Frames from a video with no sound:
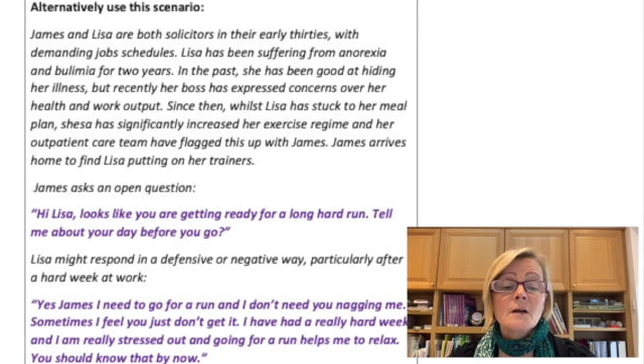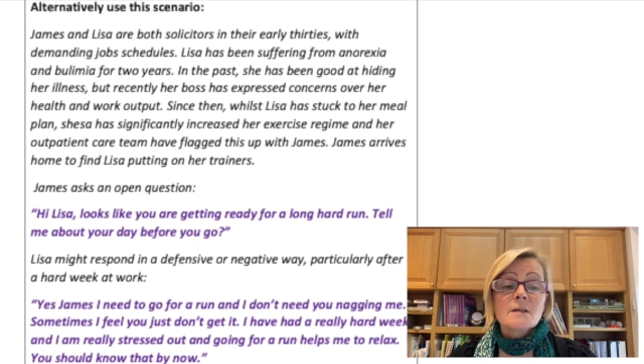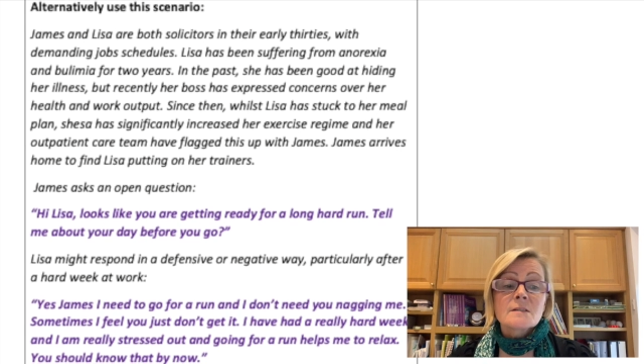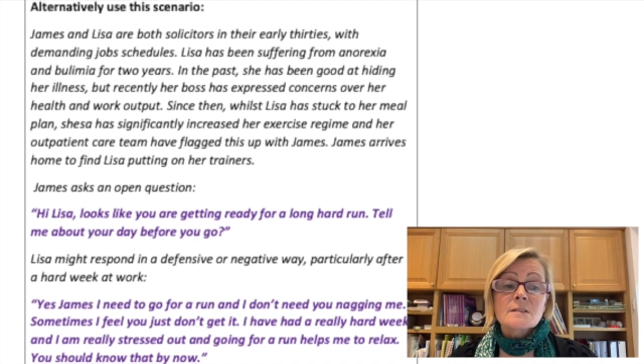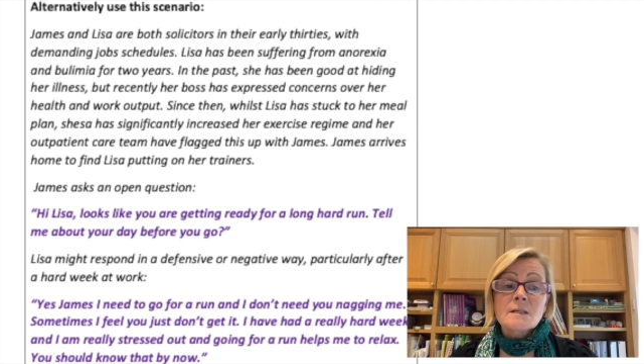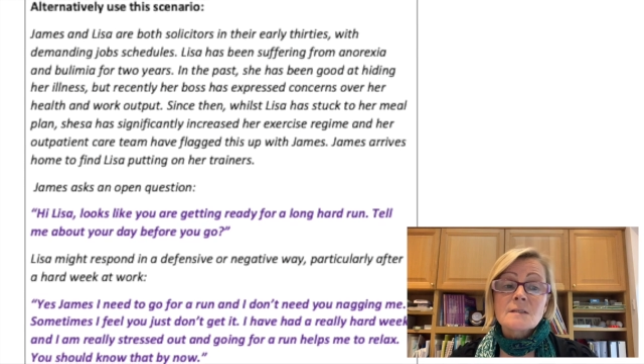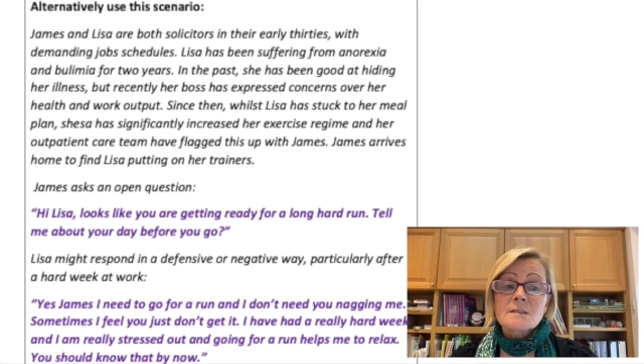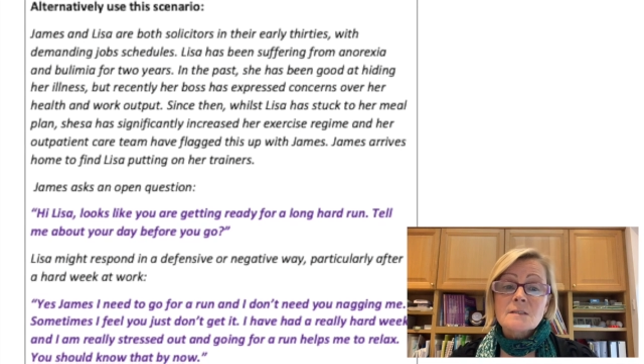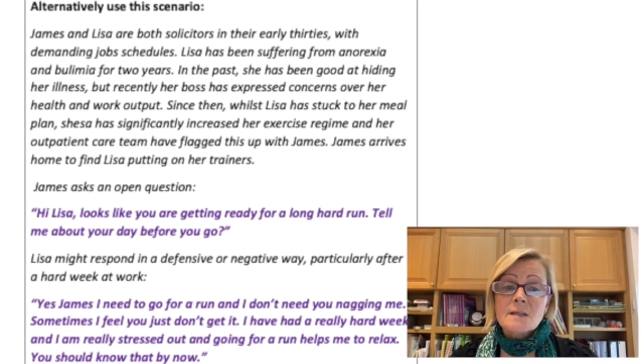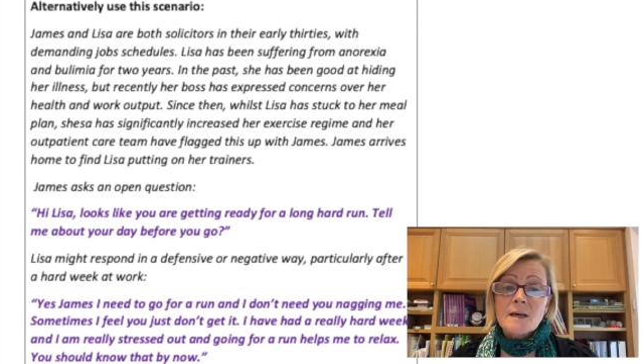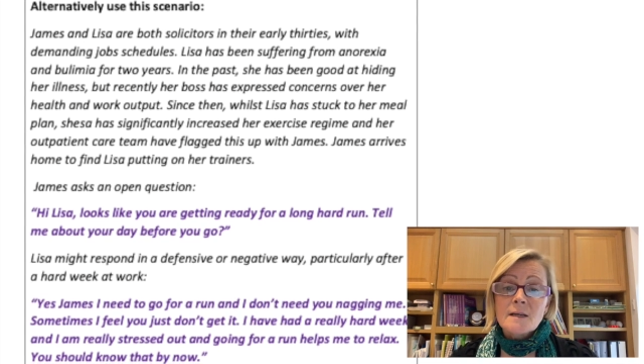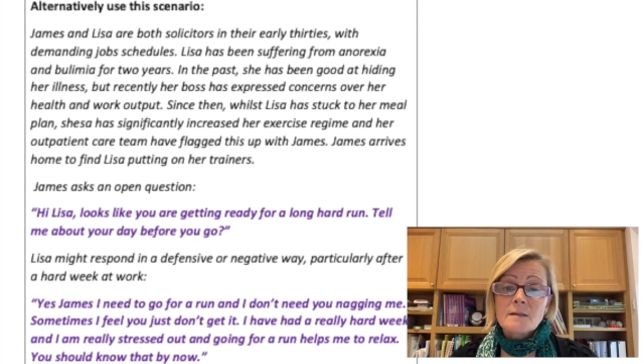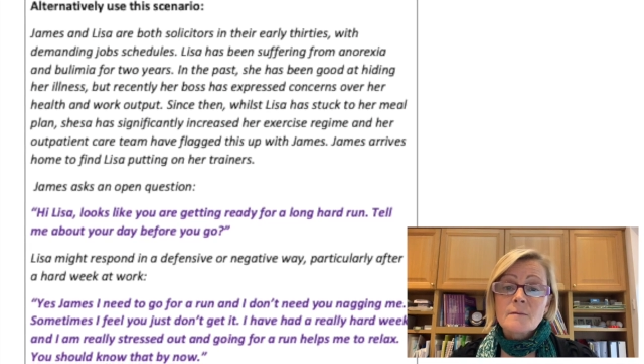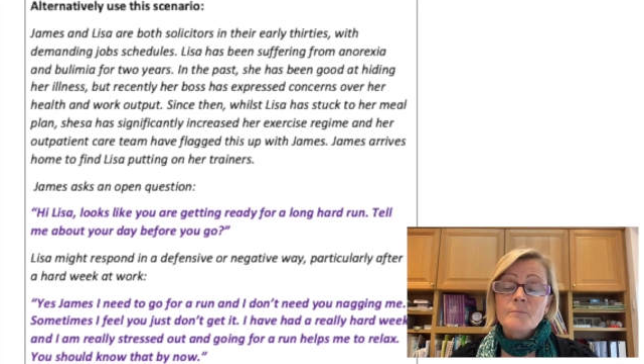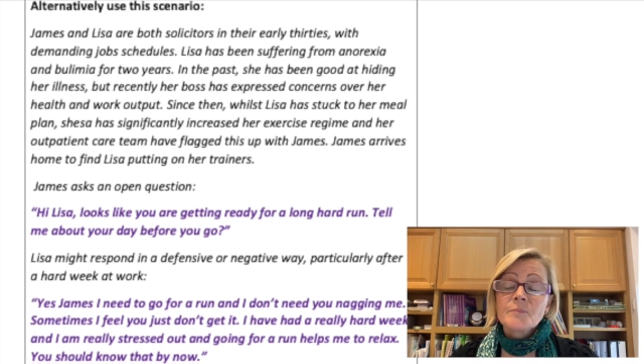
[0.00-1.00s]
Since
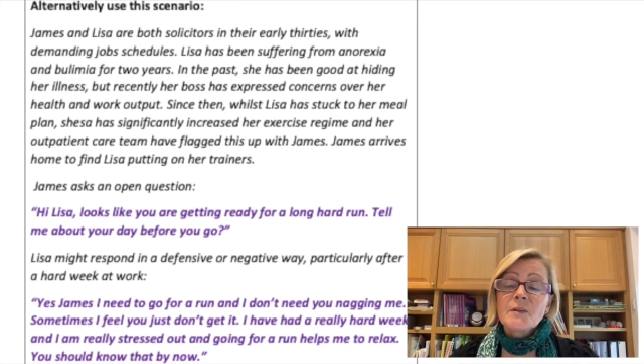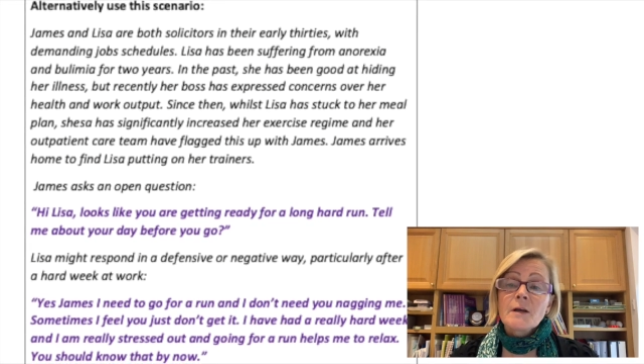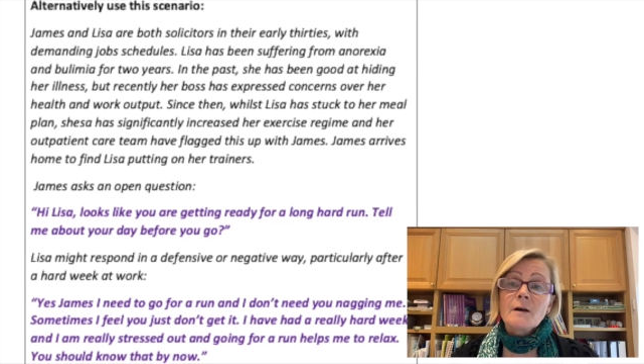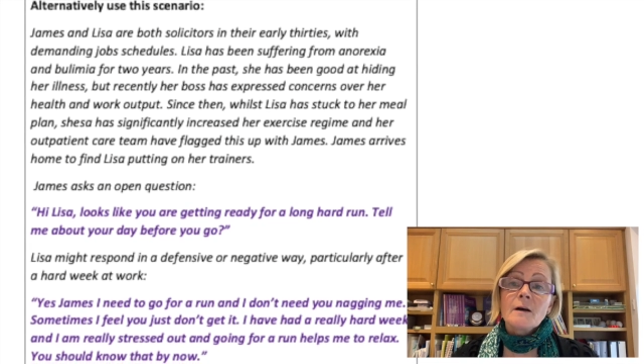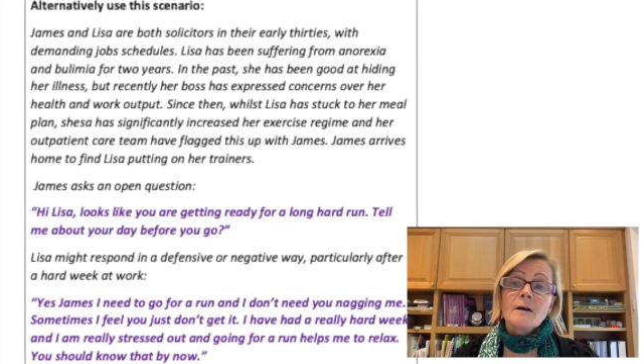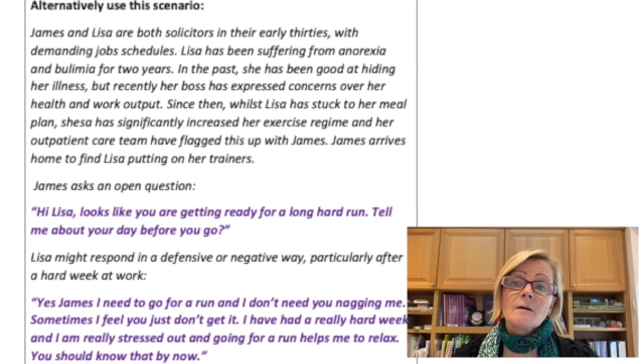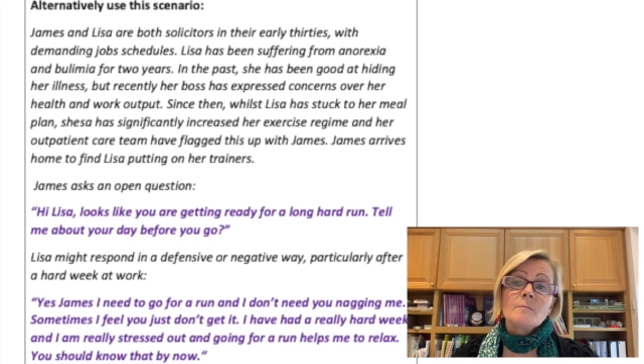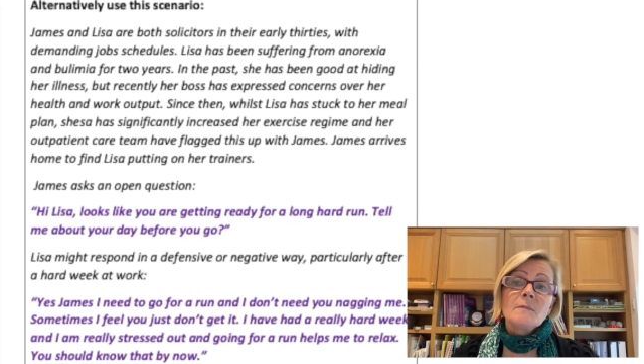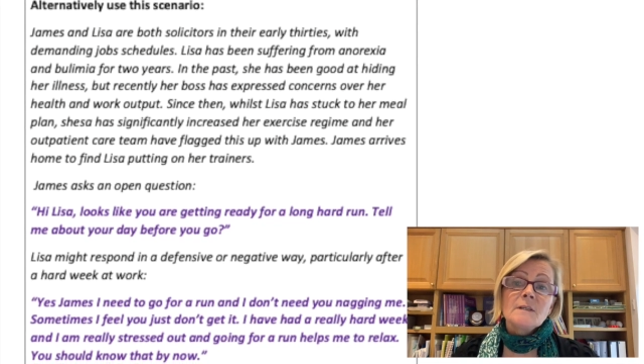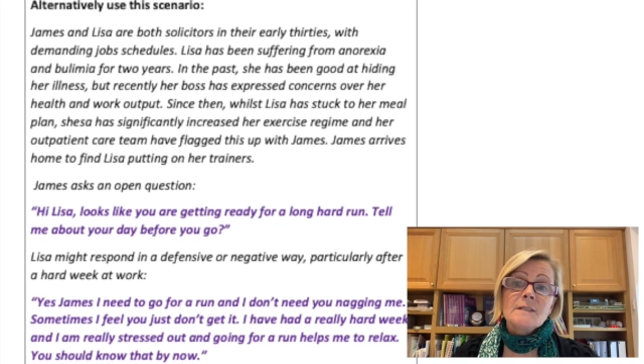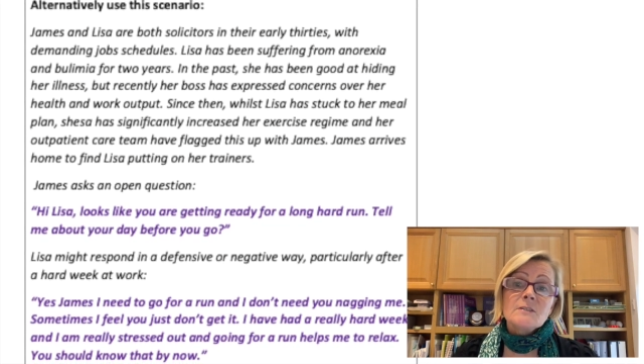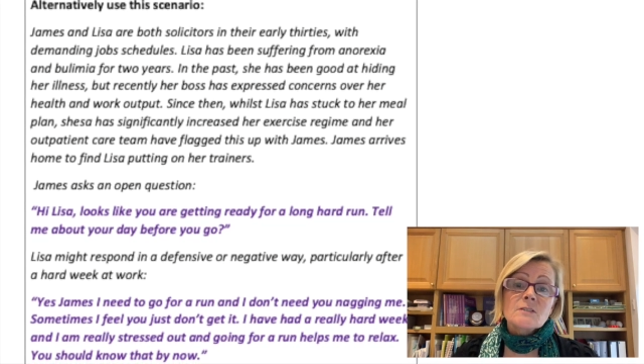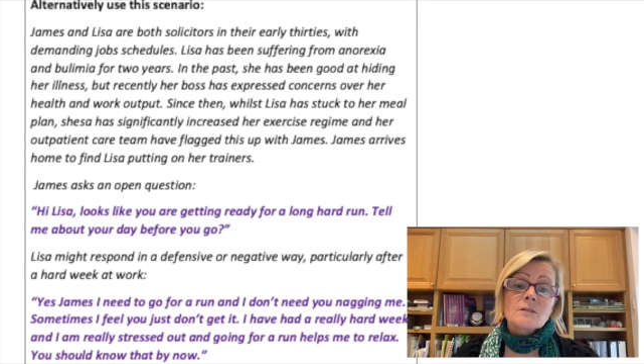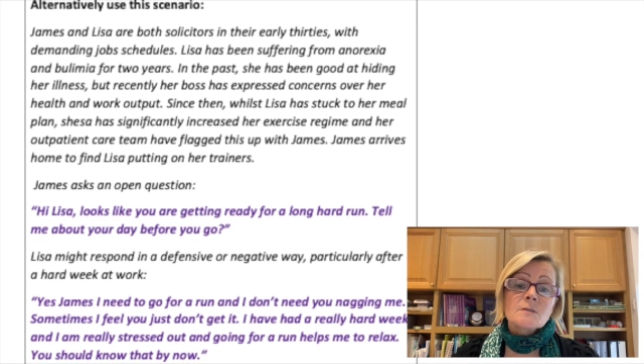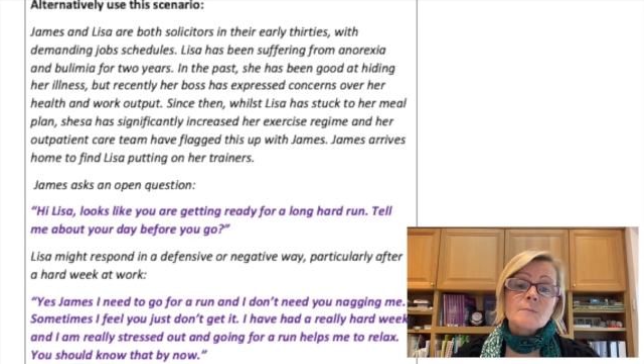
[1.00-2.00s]
then,
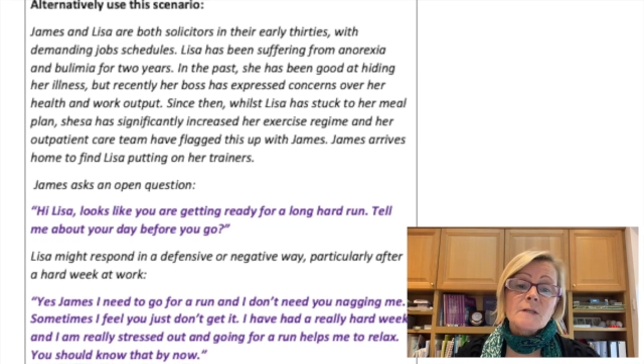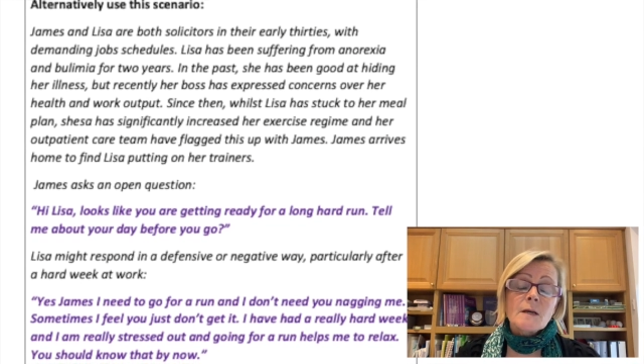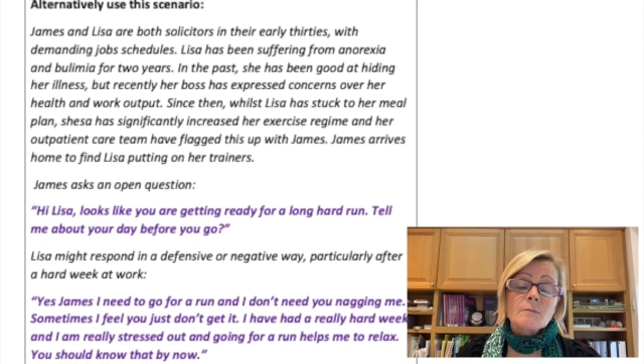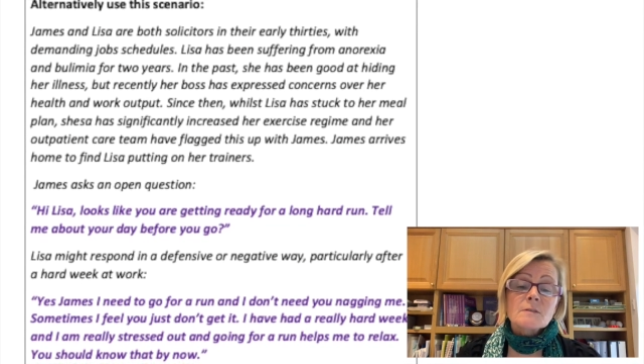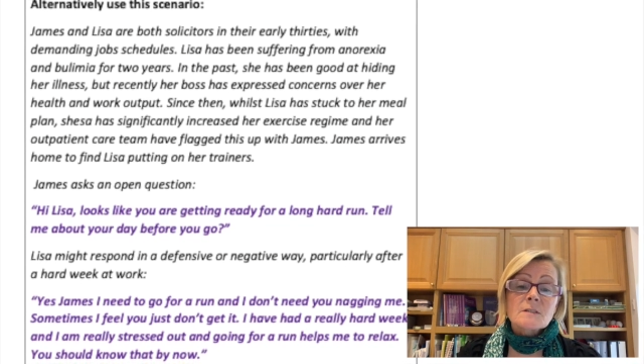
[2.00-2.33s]
Lisa's been able